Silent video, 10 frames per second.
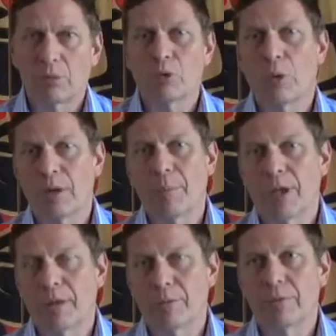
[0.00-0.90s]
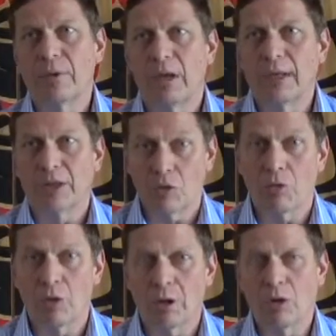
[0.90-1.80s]
quite a bit of,
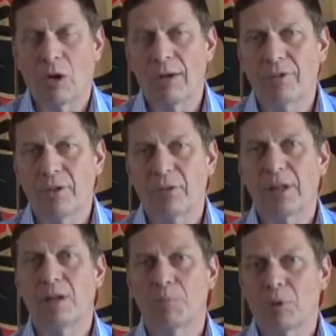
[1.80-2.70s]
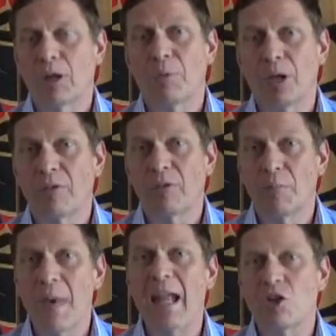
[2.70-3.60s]
obviously, quite a bit of
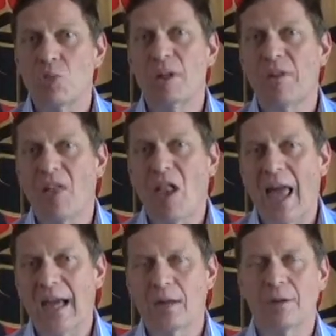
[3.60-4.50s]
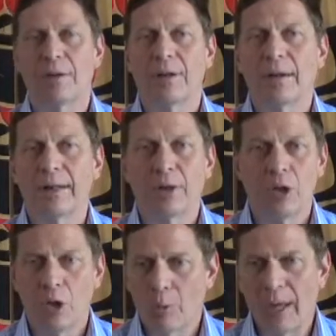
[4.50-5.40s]
management of the land.
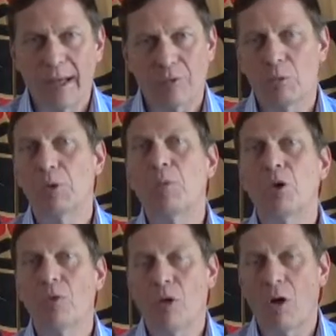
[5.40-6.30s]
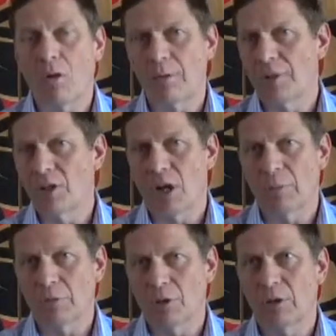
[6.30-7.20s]
We have to remove all of the
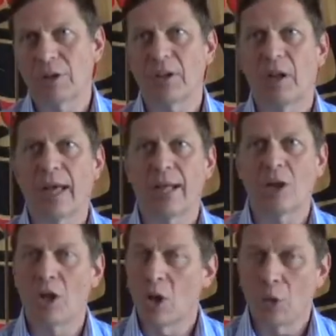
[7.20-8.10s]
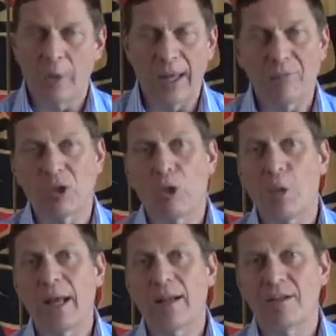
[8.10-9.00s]
topsoil in the land. We have to
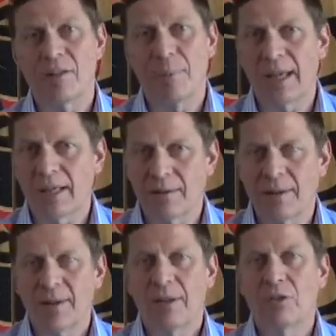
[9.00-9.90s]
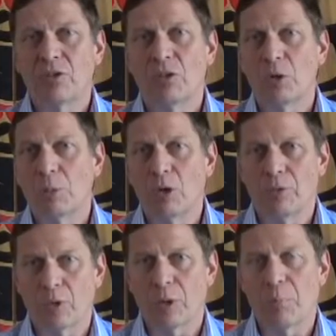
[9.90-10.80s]
grade it to make it suitable
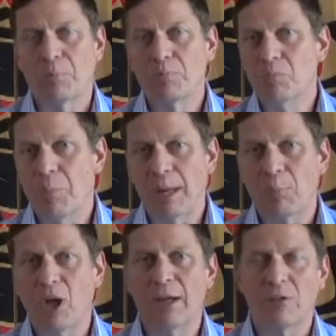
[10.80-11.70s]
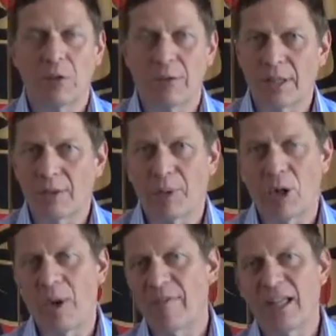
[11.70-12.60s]
for a pipeline so that we
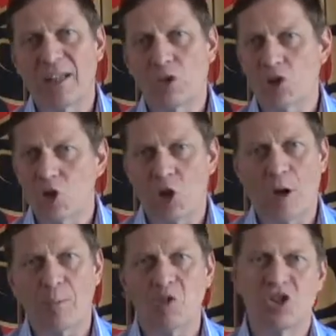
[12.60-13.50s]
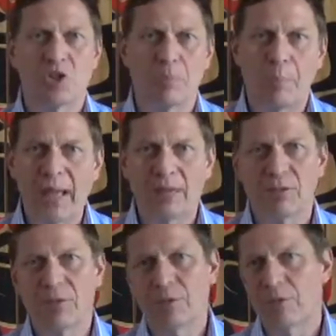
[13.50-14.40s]
don't have any sharp
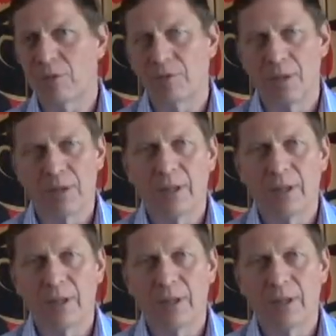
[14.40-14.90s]
bends and